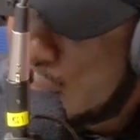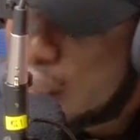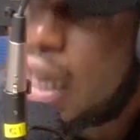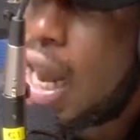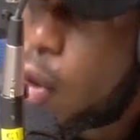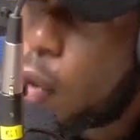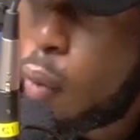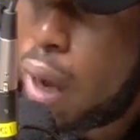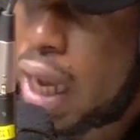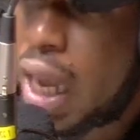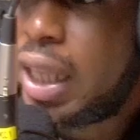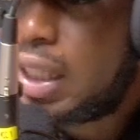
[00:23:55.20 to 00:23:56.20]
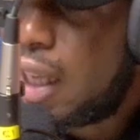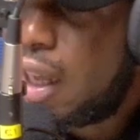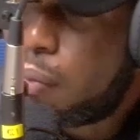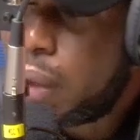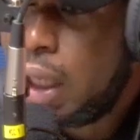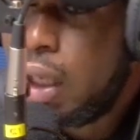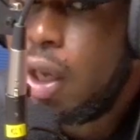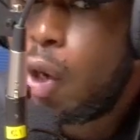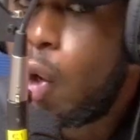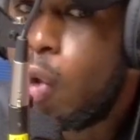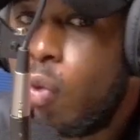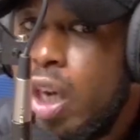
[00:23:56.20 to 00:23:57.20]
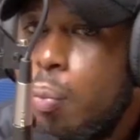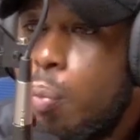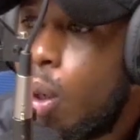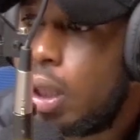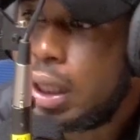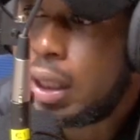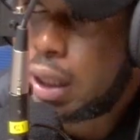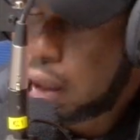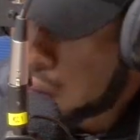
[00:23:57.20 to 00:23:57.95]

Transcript: I go back and they tell me, no, you've already bought this thing.